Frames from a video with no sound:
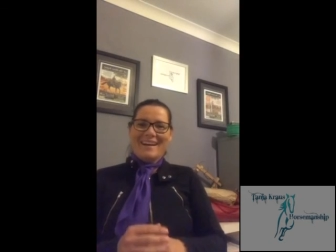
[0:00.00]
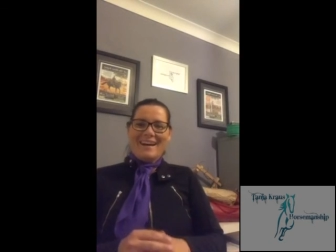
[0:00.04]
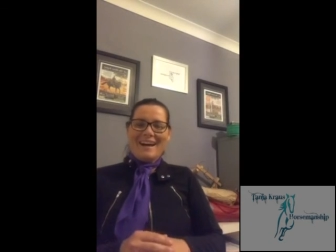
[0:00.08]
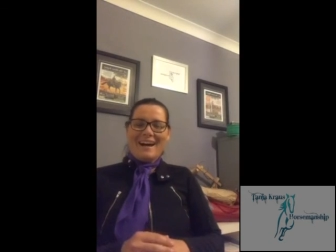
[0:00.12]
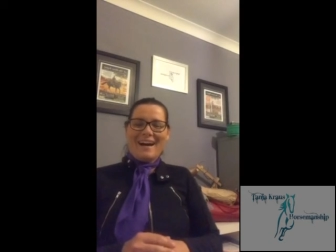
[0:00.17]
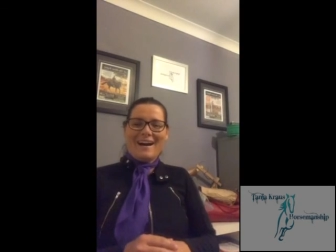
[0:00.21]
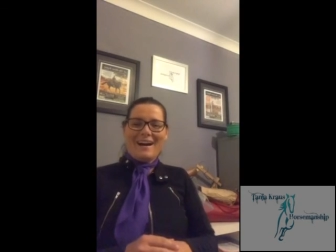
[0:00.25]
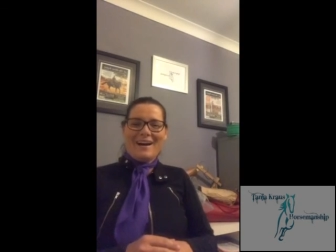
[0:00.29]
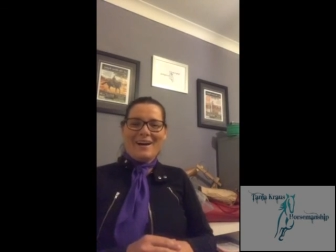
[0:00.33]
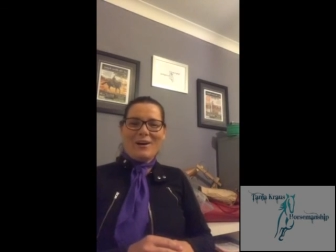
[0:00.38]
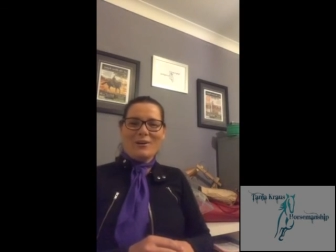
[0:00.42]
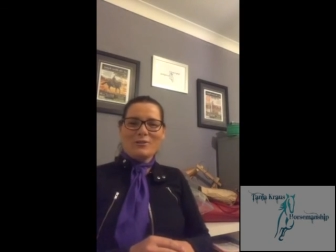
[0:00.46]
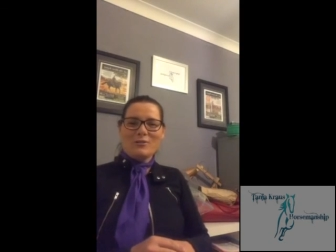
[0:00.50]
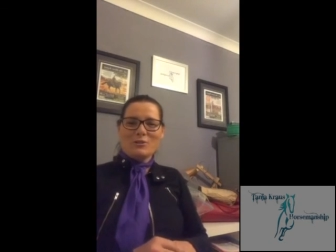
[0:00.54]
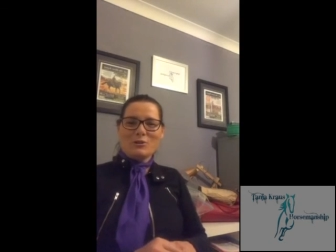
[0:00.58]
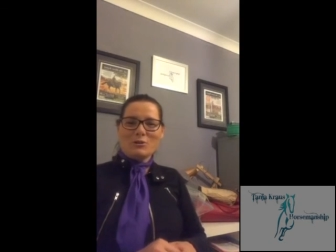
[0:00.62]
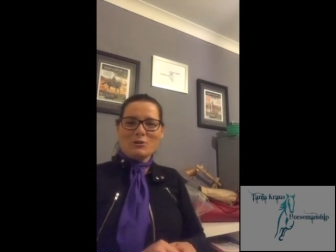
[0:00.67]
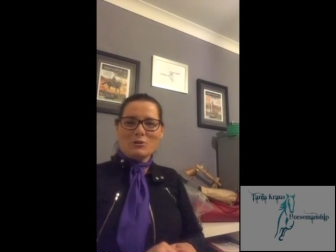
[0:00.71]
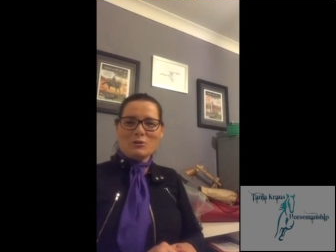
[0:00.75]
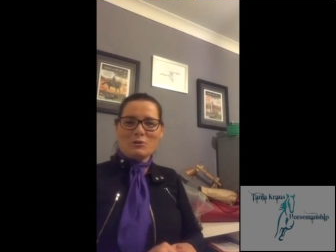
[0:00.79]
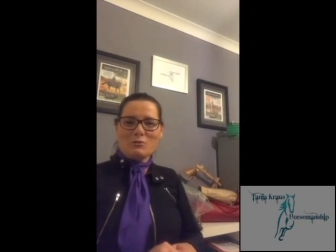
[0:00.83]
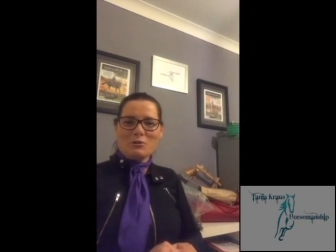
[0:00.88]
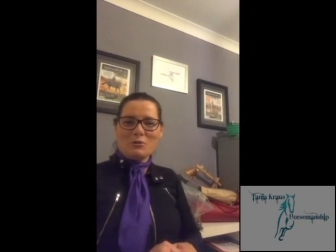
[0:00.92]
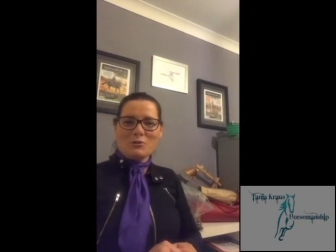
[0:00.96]
I'll
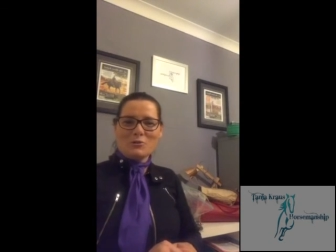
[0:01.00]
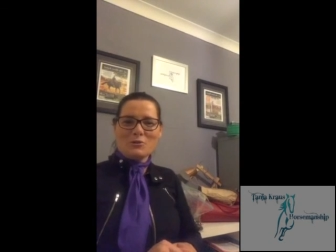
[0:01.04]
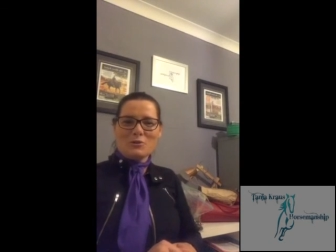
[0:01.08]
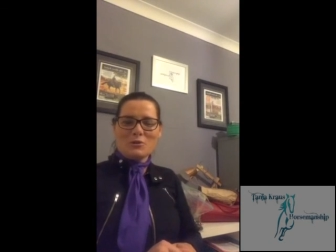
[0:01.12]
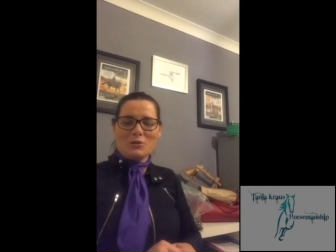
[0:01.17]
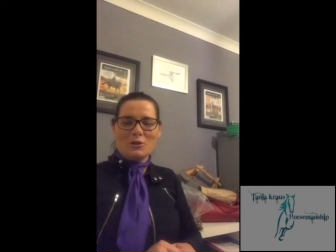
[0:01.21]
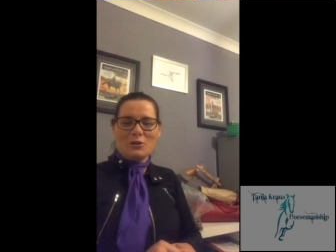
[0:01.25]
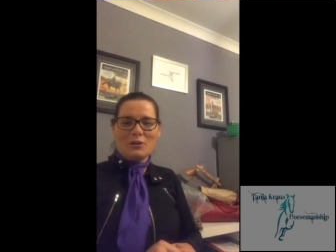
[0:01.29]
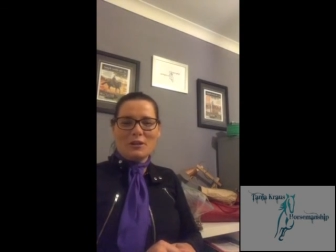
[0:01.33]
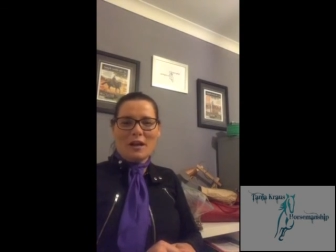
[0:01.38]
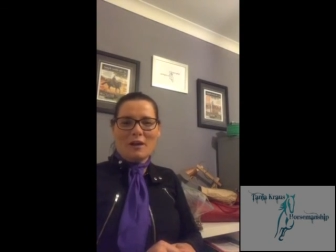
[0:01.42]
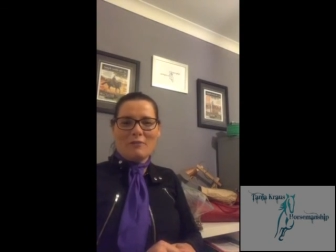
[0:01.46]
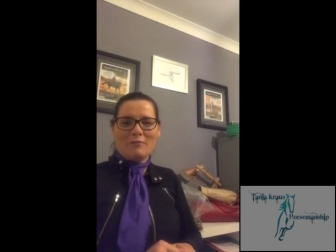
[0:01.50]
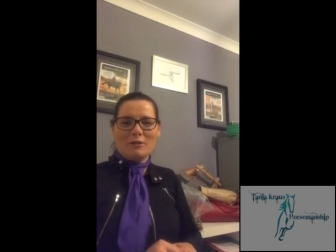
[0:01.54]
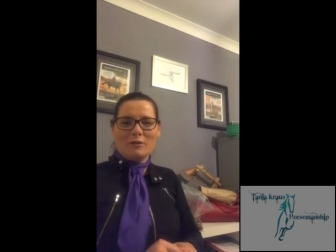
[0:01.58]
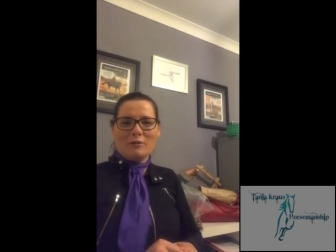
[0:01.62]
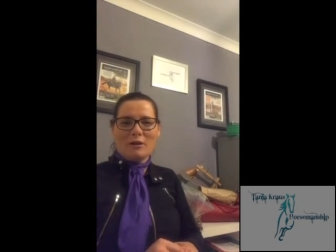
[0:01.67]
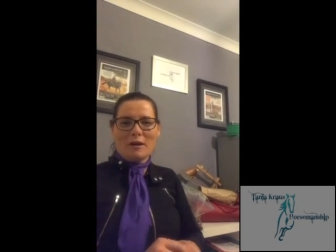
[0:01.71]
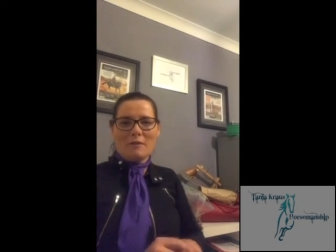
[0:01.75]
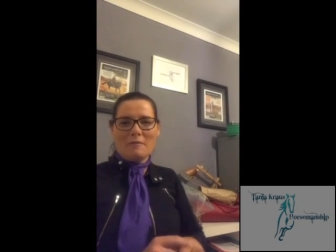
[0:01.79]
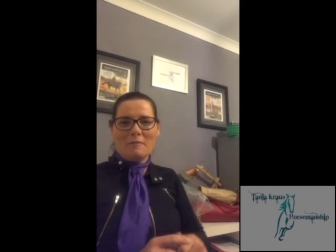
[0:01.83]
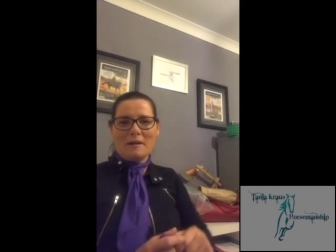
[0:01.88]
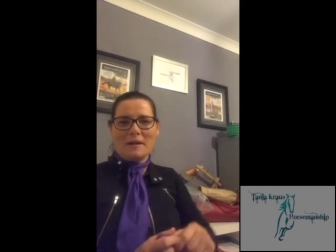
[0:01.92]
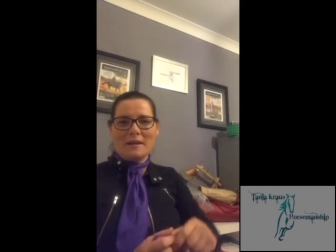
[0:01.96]
talk to you all soon. Have a
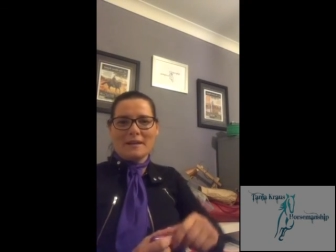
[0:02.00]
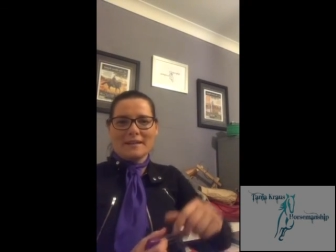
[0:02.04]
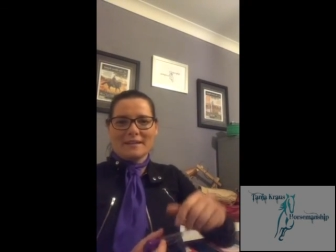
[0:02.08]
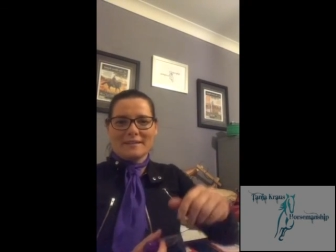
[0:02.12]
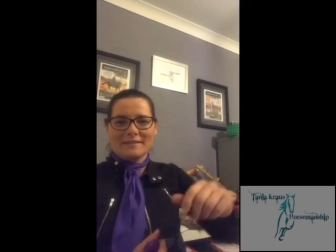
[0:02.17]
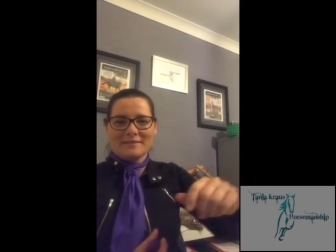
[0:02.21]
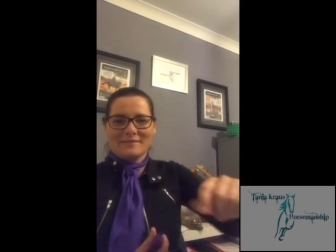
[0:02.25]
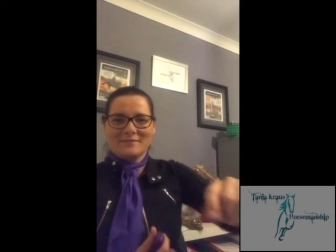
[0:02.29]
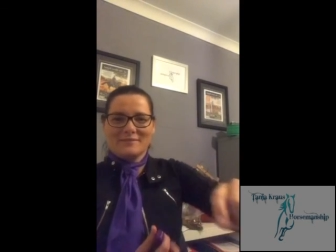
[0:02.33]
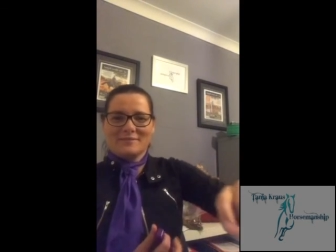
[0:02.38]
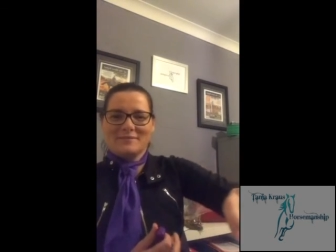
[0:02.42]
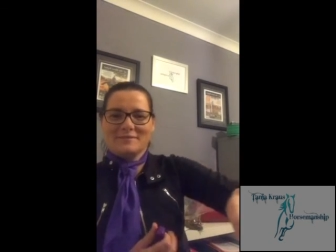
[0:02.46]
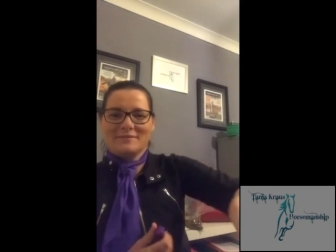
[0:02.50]
great week.